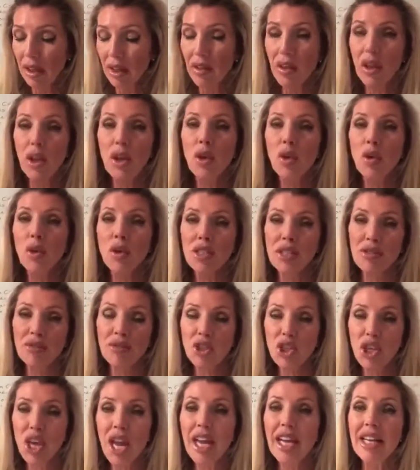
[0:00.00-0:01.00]
the laws have
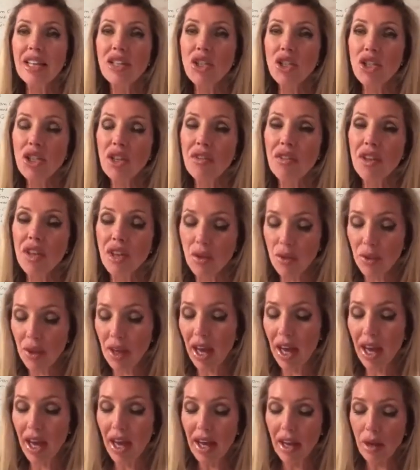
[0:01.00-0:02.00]
changed in the
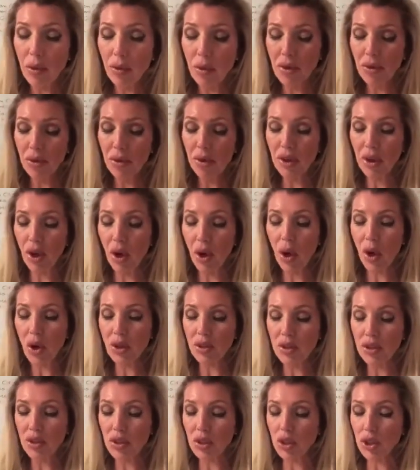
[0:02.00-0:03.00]
UK with
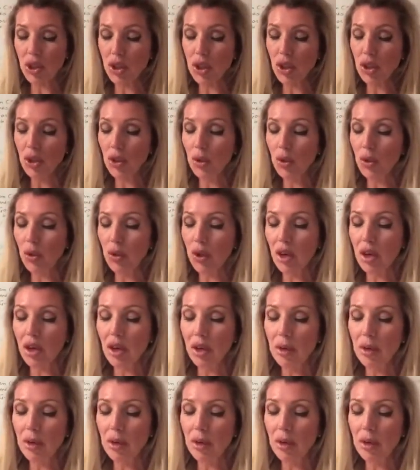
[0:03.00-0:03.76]
regards to